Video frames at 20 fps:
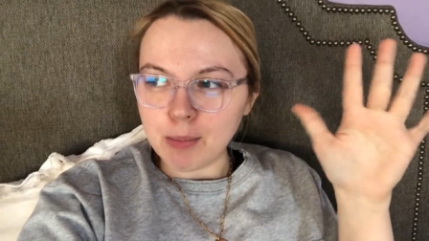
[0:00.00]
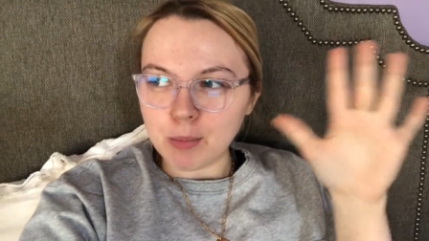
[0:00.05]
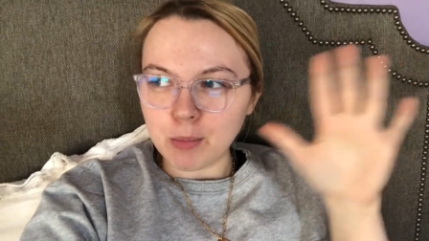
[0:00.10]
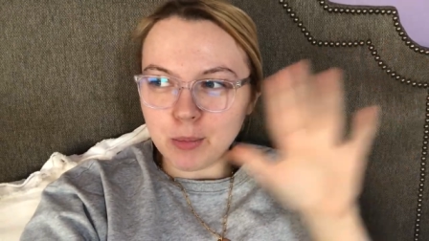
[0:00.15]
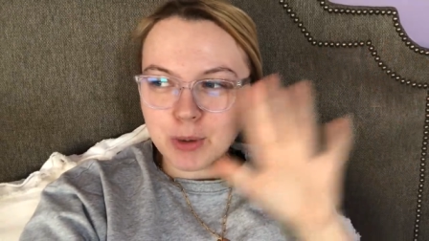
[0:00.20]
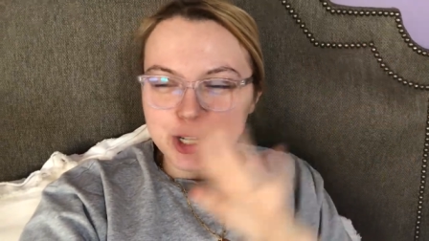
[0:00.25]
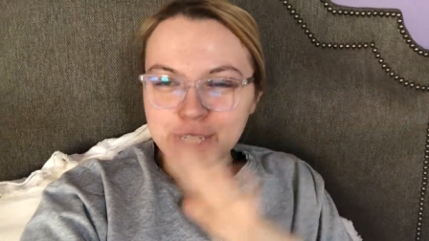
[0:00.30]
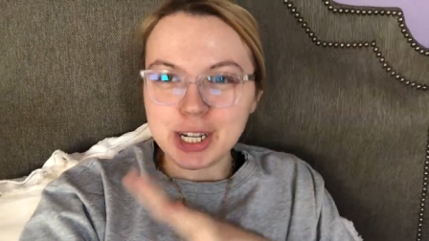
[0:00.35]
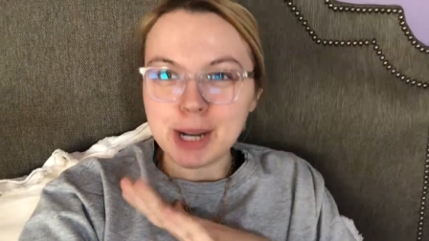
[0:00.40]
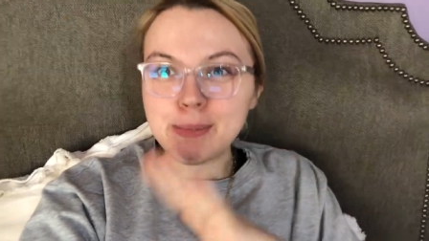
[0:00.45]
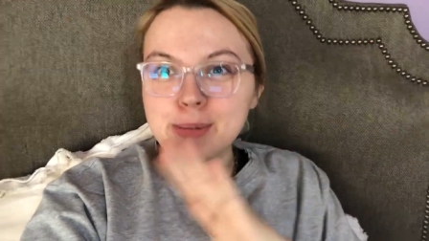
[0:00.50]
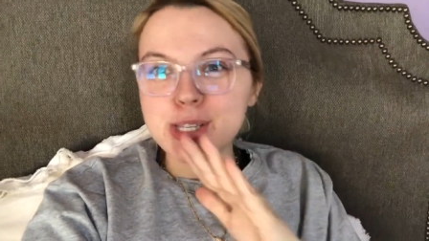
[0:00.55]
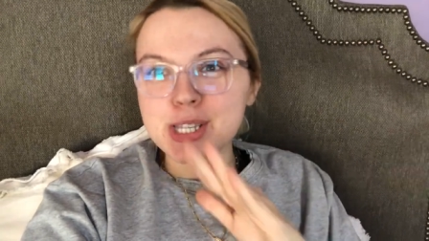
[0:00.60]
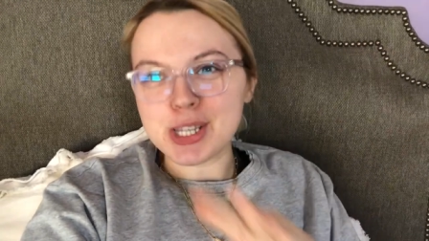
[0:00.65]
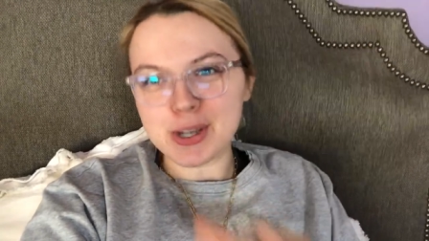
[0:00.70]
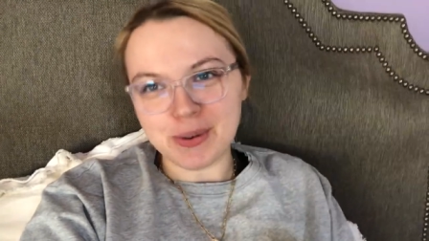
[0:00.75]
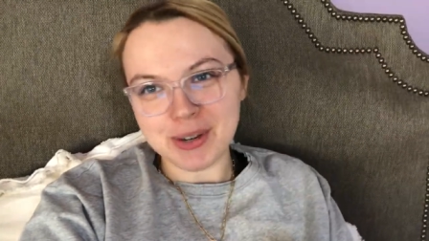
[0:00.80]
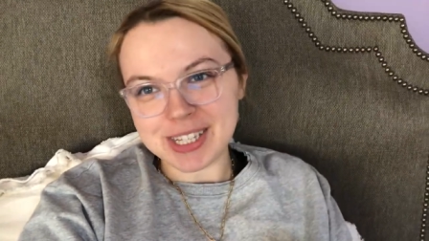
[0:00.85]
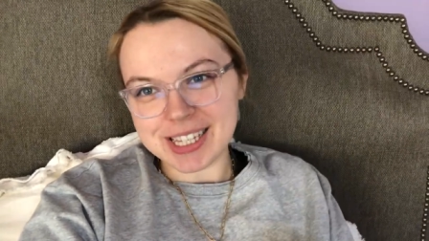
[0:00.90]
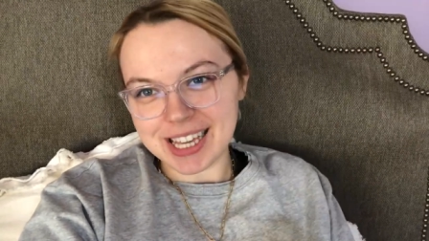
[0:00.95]
which I'm
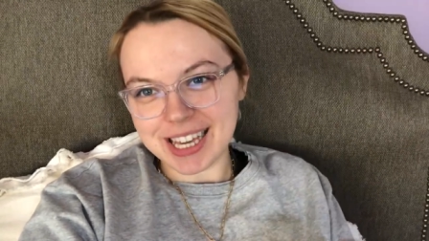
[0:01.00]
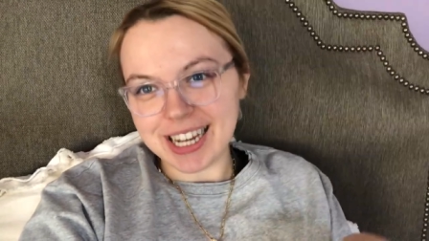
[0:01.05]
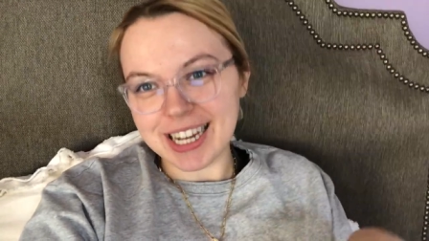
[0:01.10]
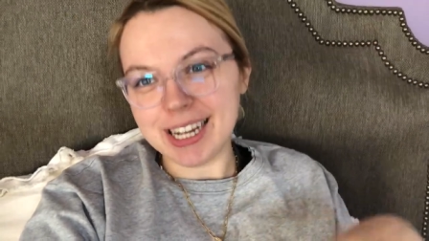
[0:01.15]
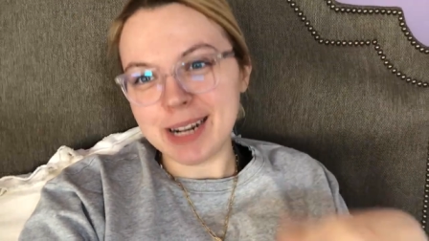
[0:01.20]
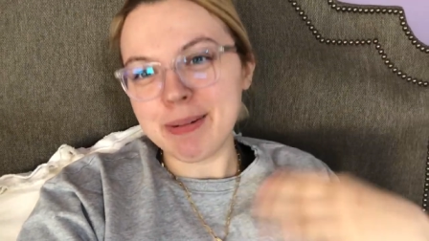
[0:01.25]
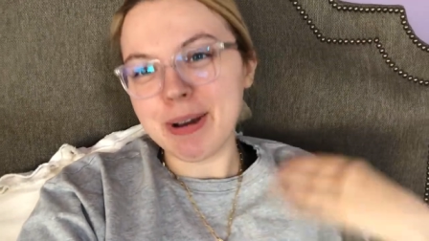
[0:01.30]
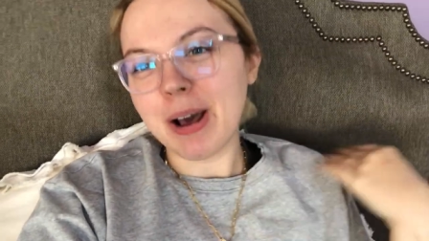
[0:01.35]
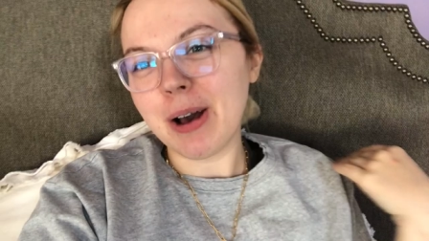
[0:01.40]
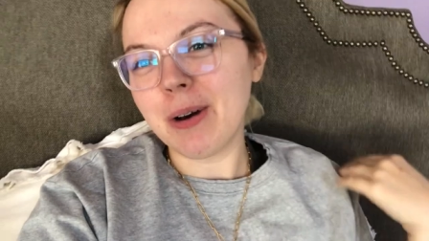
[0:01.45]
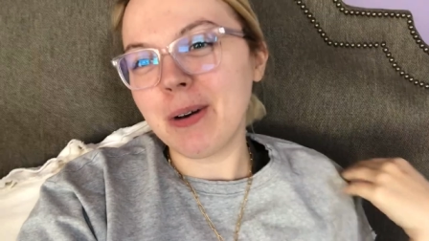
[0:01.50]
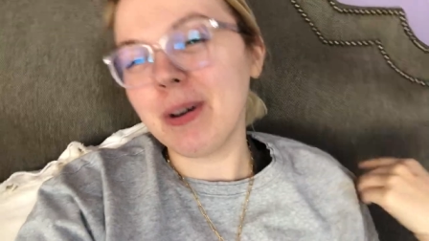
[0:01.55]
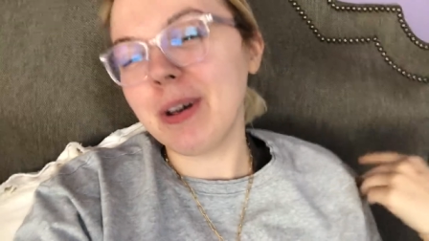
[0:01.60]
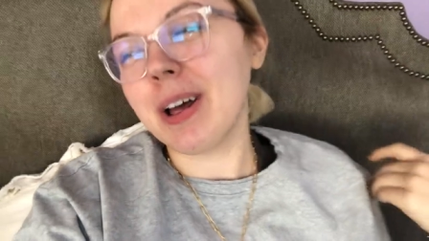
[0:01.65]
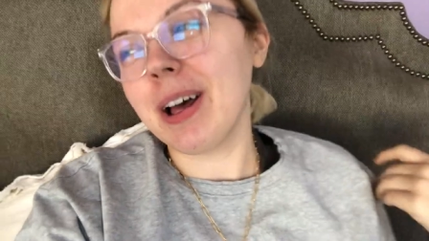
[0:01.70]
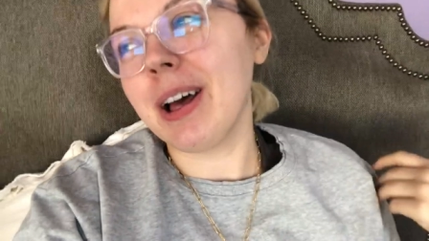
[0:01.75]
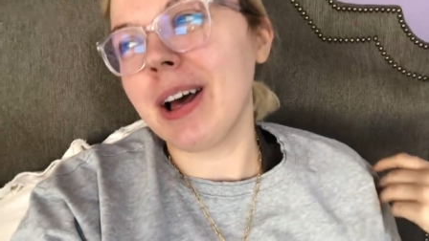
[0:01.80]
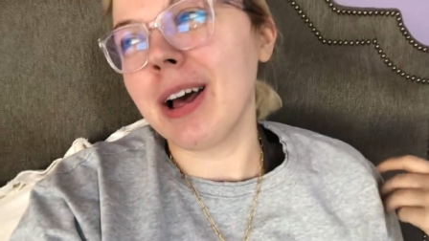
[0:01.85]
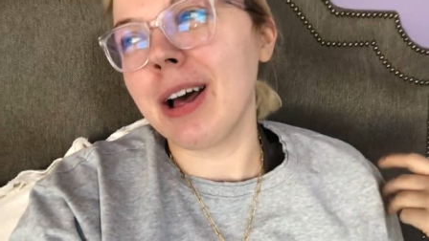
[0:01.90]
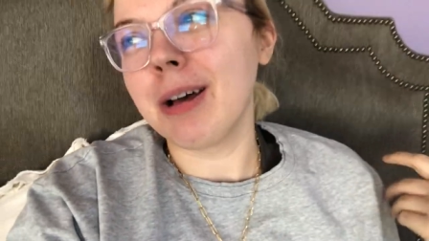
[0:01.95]
so excited about.
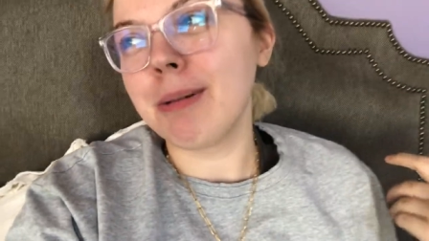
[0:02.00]
I